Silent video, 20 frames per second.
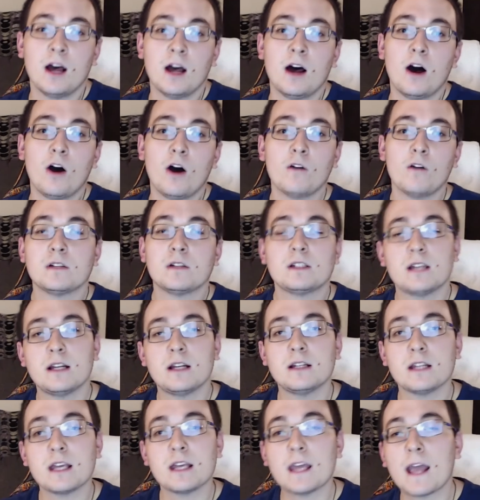all of a
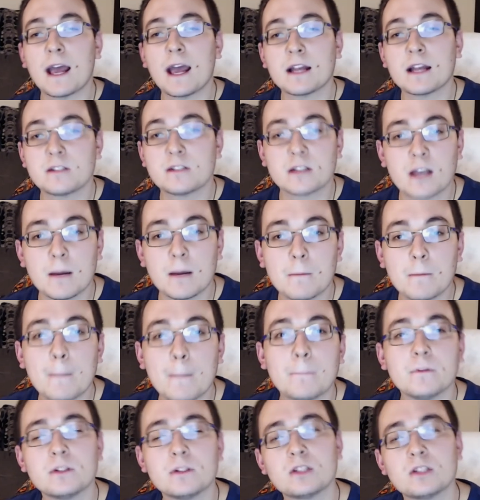sudden he has to come
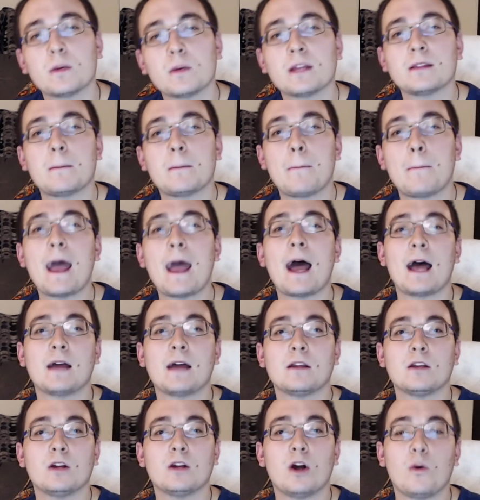up and swing the
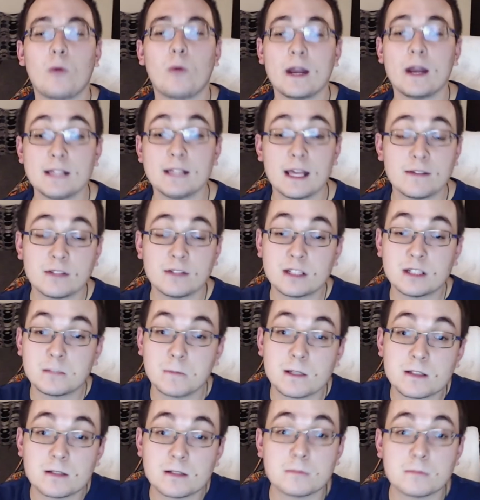bat. You know, Wade Davis
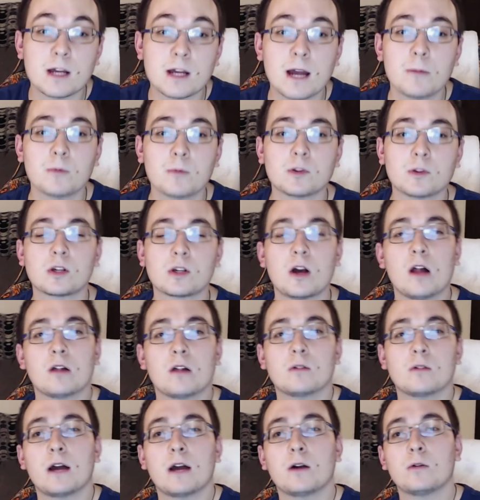spent some time with the
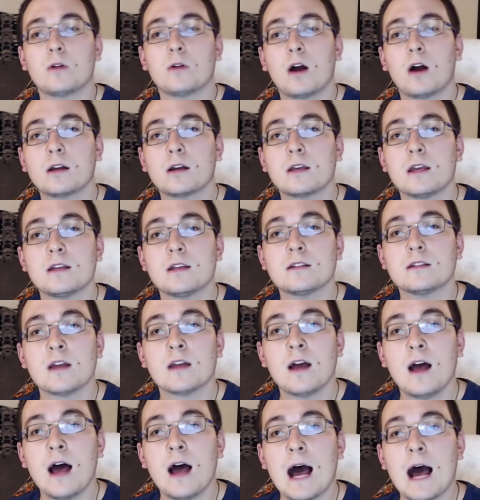Colorado Rockies.
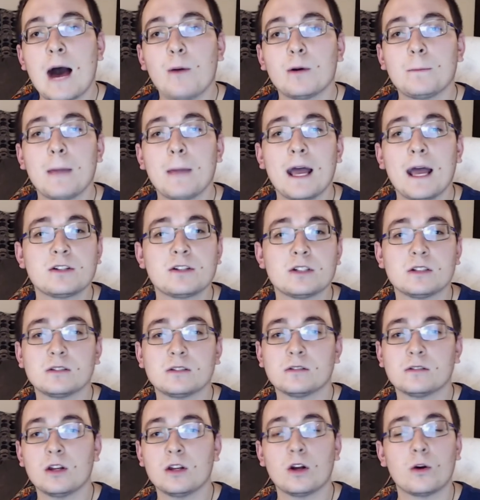I would
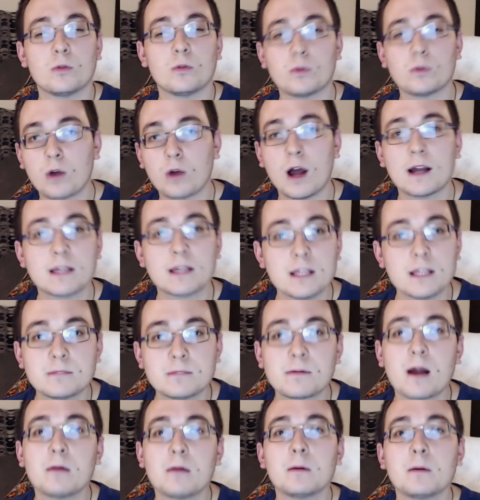imagine, you know, the
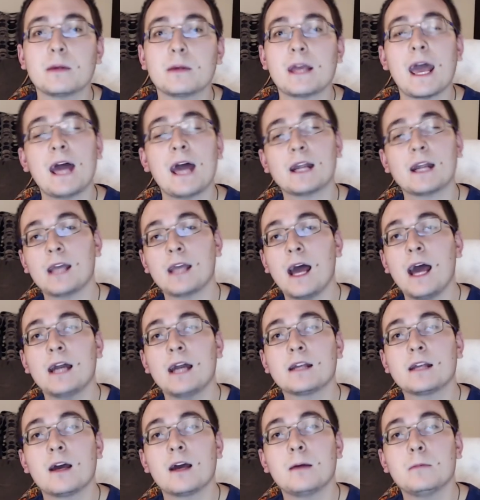Rockies probably had a
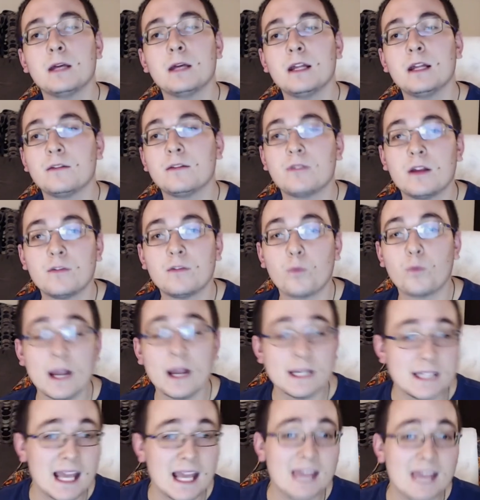guy to come in. If
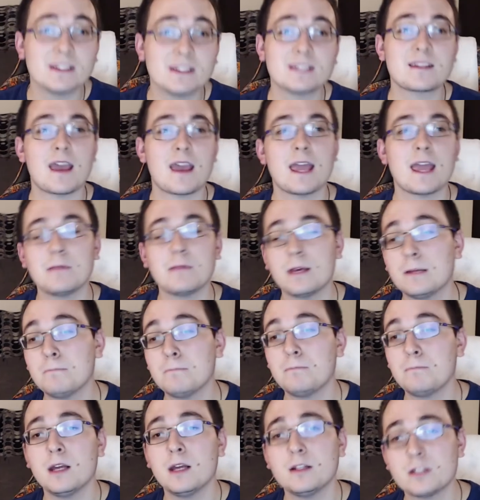Wade Davis came
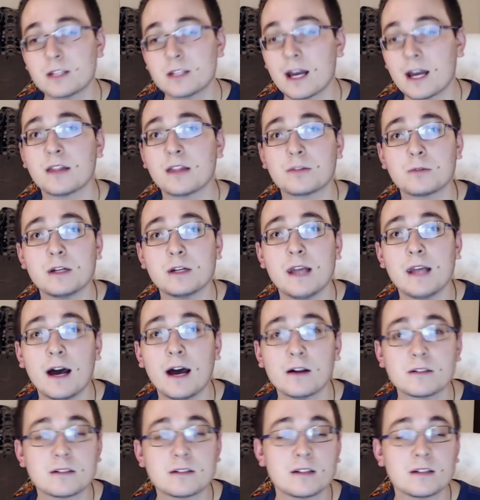in, pitched, got 3
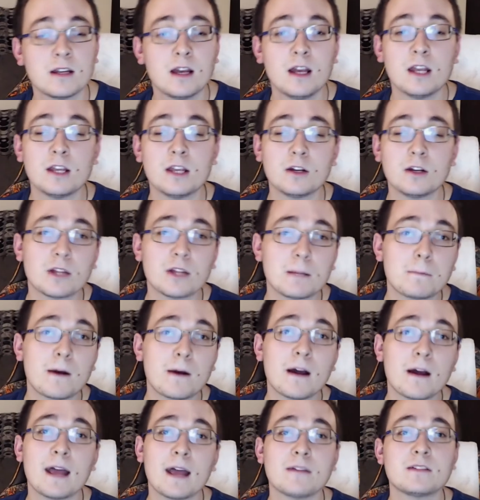outs, you know, they'd
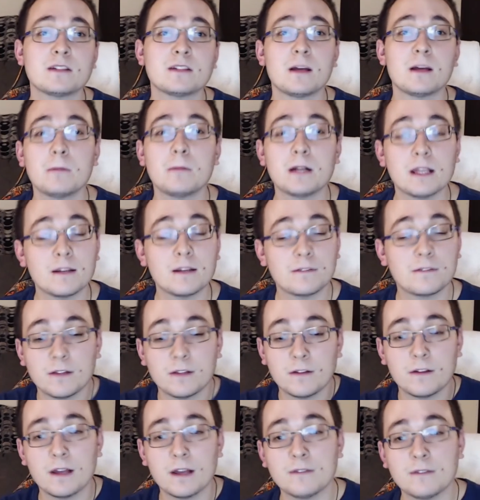probably have somebody.
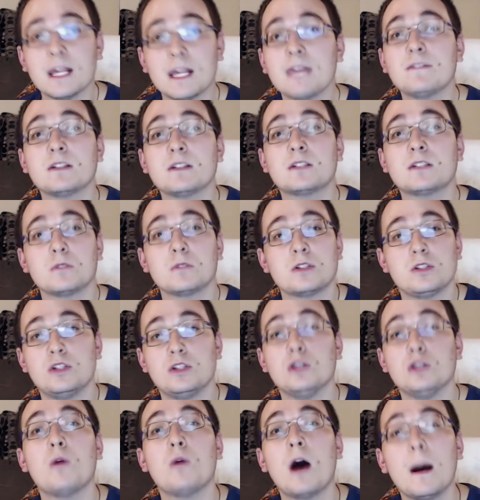If Davis was
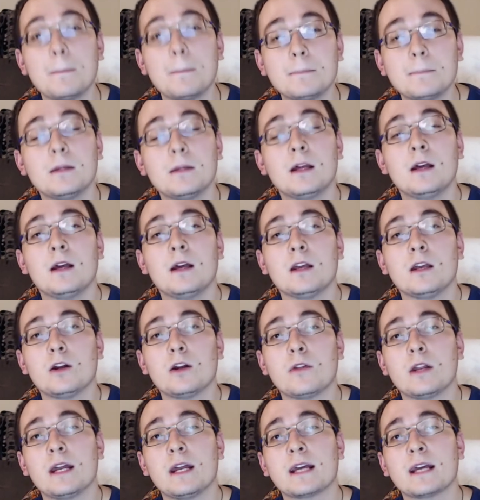due up, you
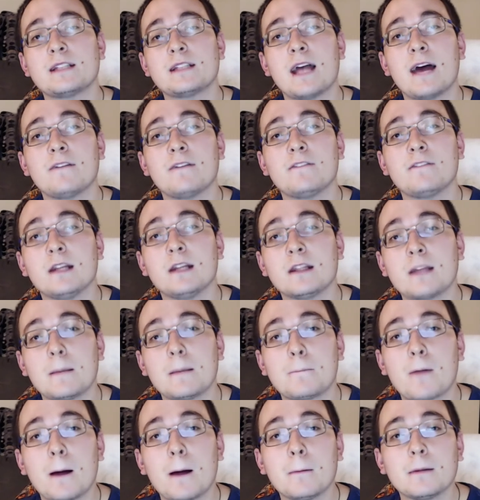know, the next half inning,
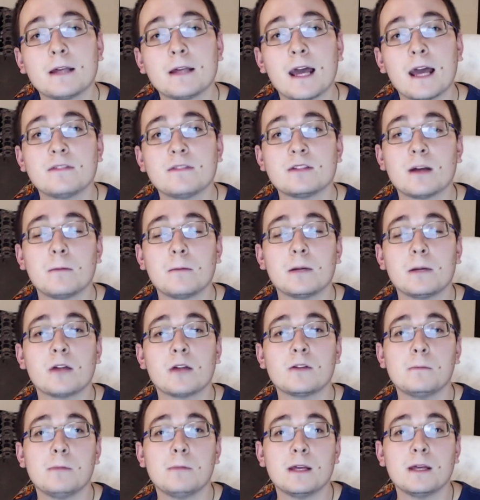they probably have somebody
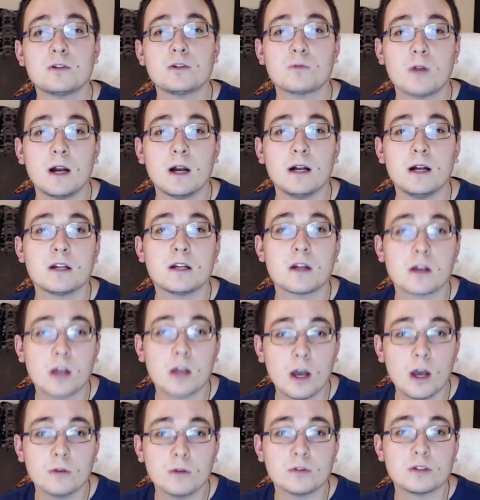on the bench ready to
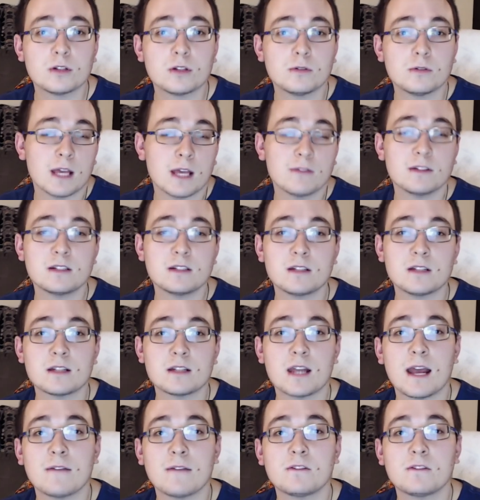go so Davis
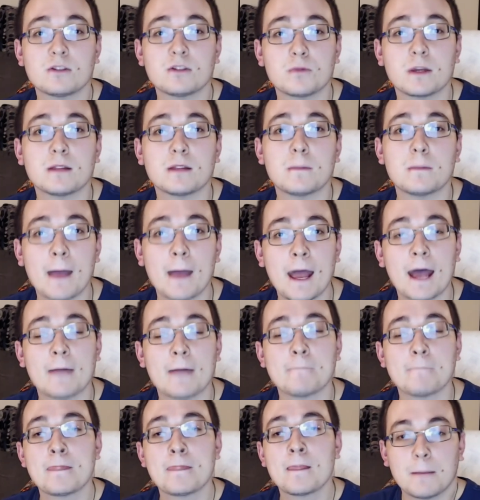doesn't have to swing the
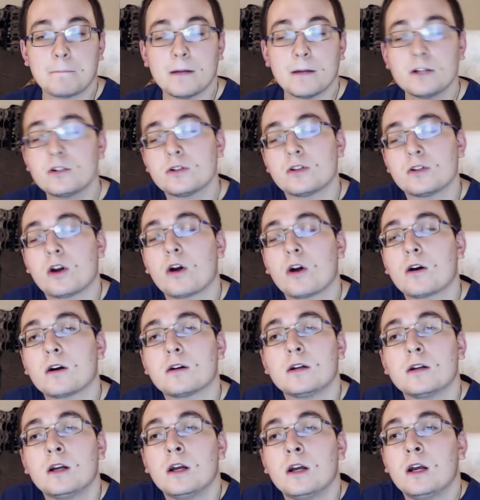bat. Pitchers
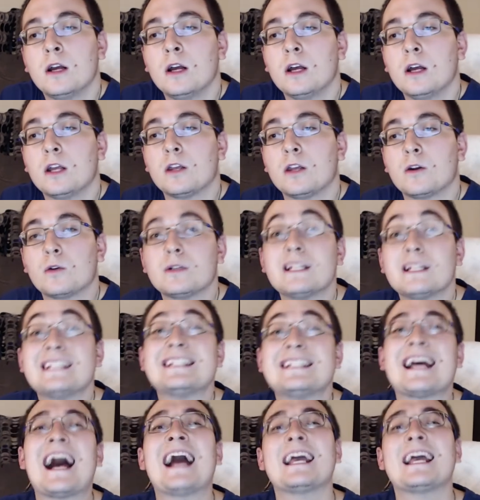aren't, you know,
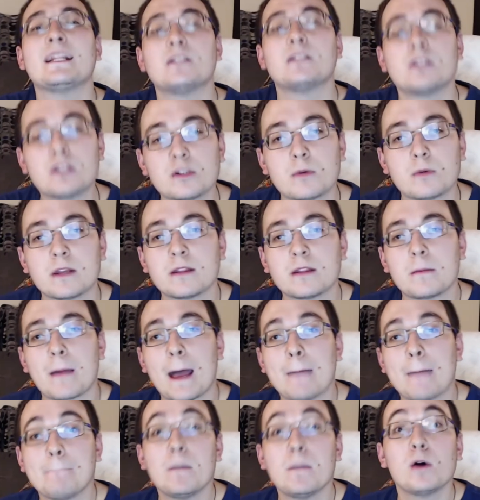designed to swing the
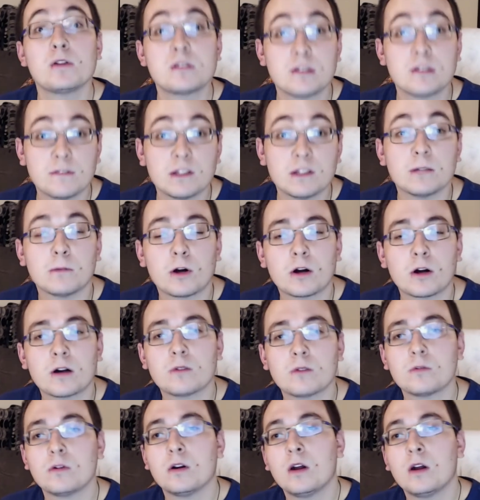bat. Most of them
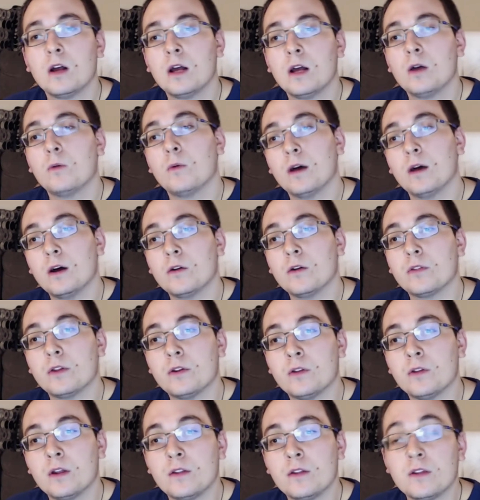aren't. Well,
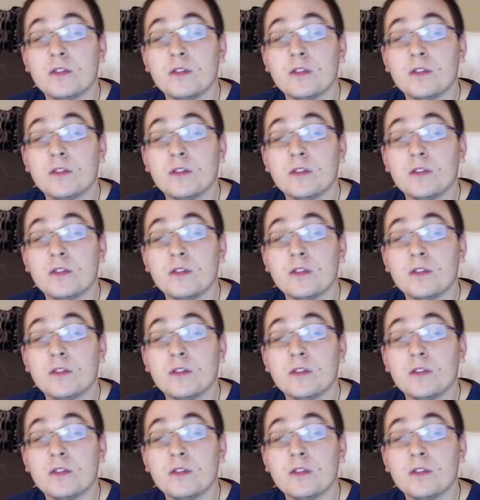and then